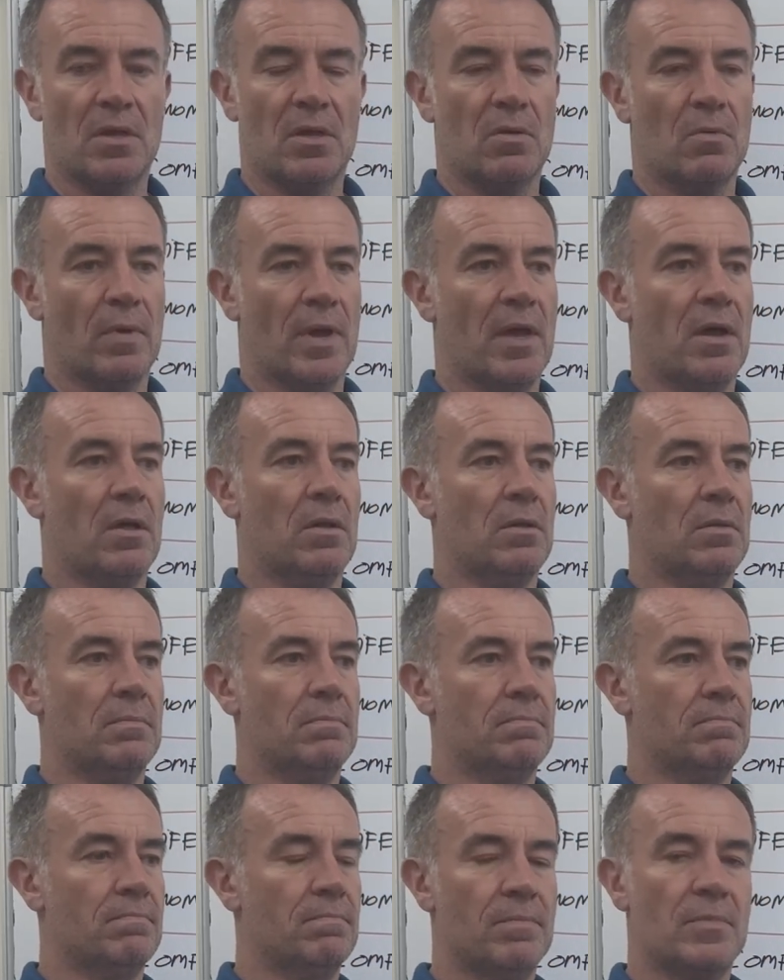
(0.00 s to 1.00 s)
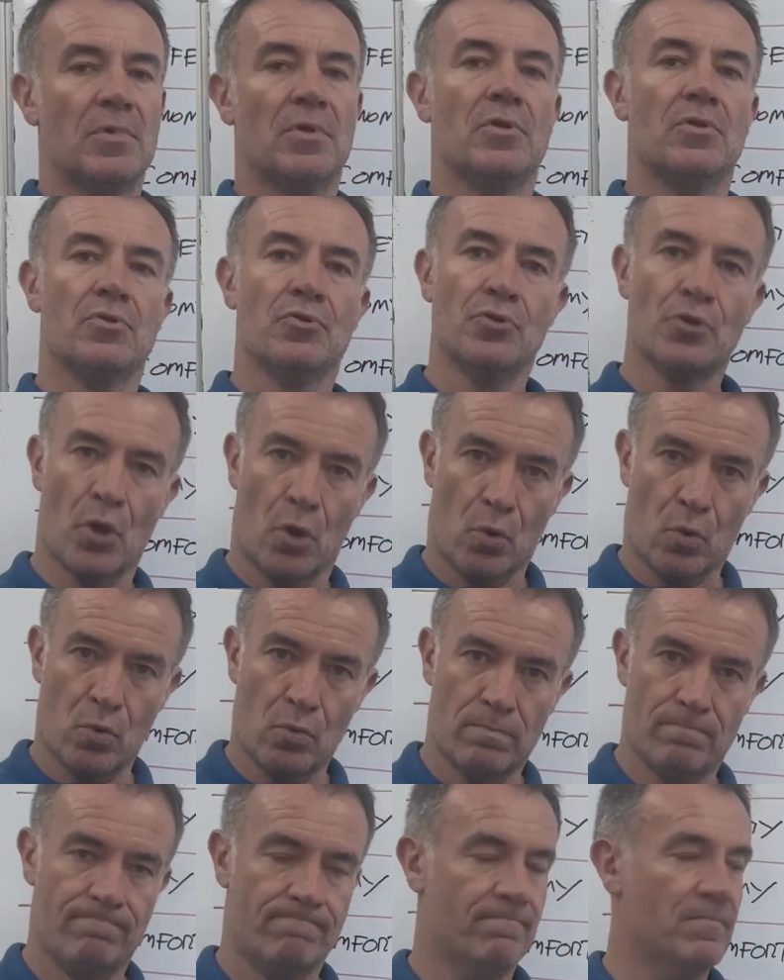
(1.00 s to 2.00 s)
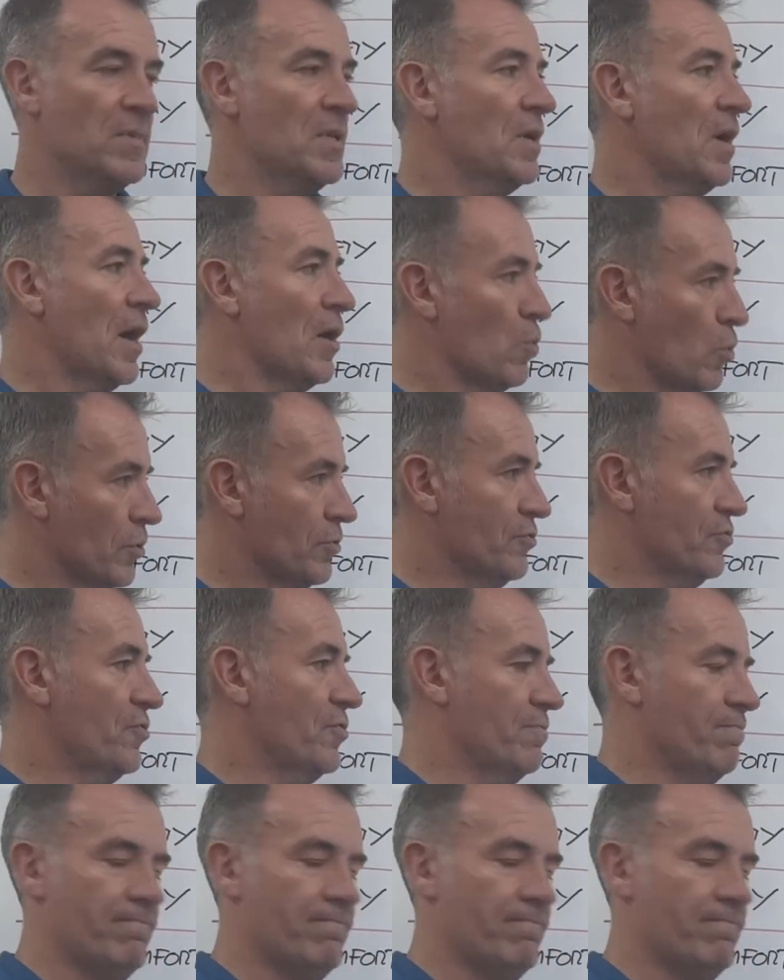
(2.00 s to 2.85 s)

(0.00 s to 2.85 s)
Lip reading: Well, no, I wouldn't.